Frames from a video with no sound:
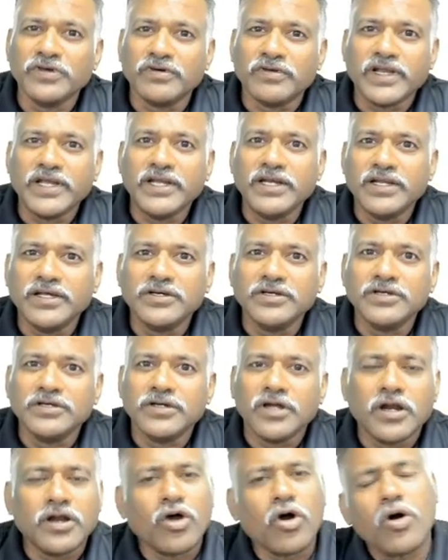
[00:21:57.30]
right?
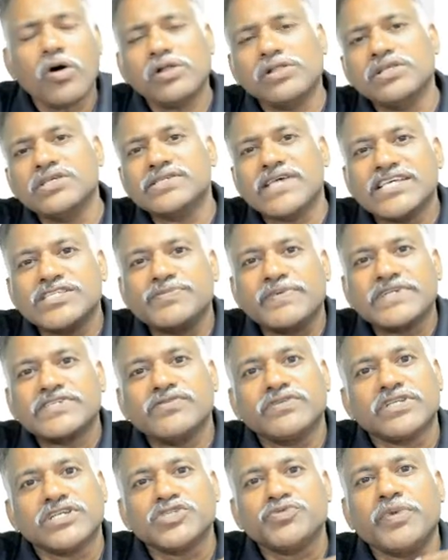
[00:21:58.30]
And all these aspects
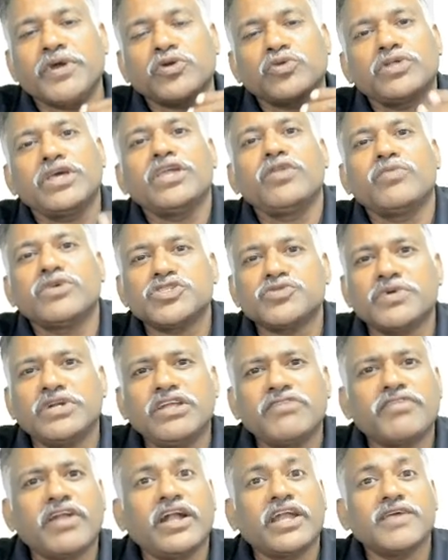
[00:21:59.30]
with respect to the investment,
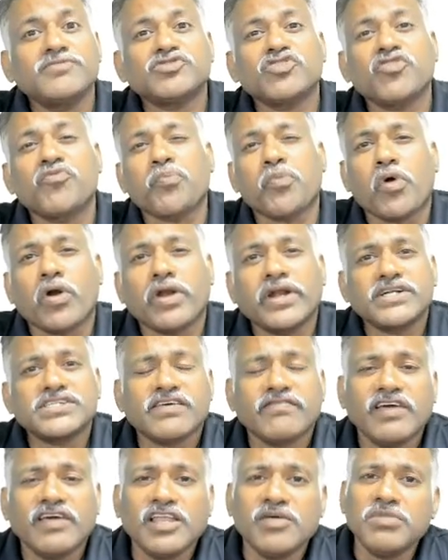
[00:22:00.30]
different types of products
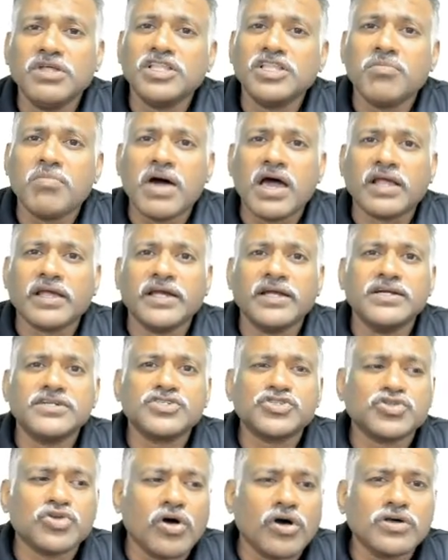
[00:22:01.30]
available in the market,
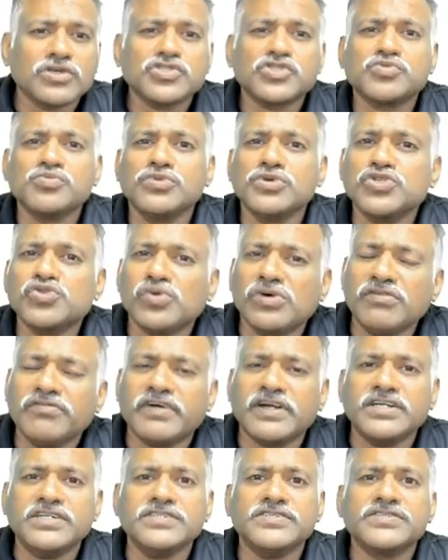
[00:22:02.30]
stocks, mutual
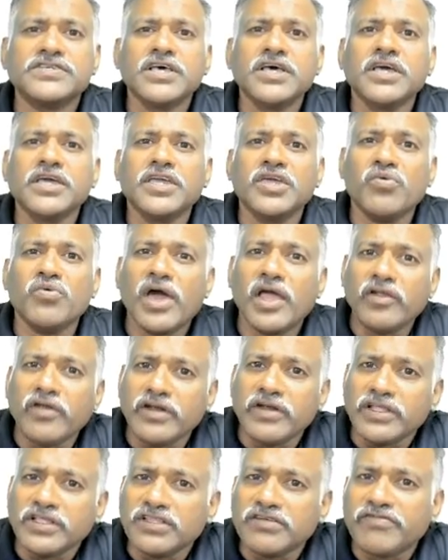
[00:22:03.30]
funds,
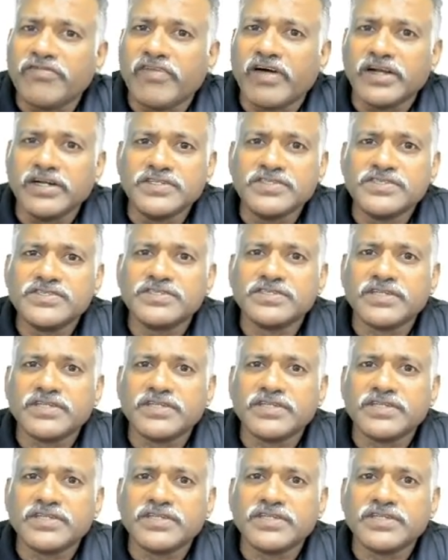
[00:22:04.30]
evaluating the funds,